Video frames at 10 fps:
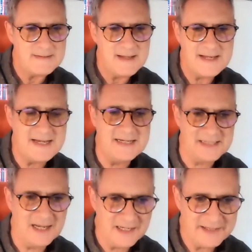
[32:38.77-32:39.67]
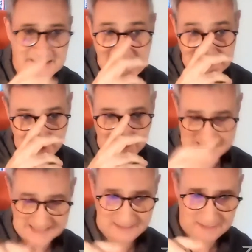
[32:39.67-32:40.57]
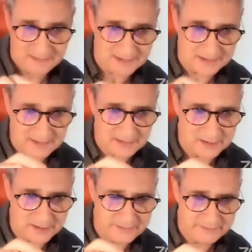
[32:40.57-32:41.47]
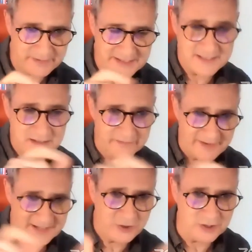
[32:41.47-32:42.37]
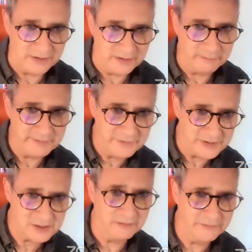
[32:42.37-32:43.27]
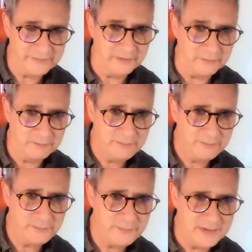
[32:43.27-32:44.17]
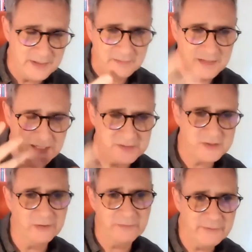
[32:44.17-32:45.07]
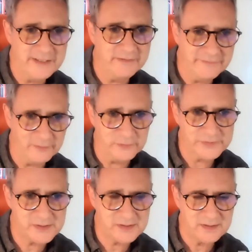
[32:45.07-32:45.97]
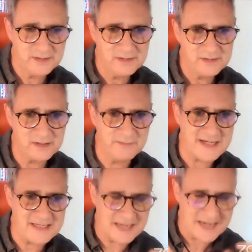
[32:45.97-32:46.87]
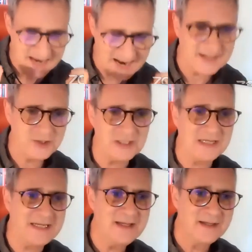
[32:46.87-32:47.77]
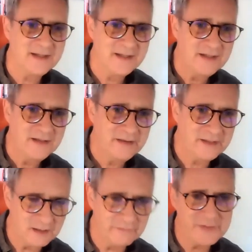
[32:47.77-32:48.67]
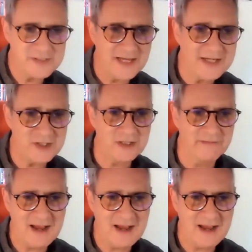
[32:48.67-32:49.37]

It is, and I think actually the intervention that we've just gone through has sort of reinforced to me that actually the conversation of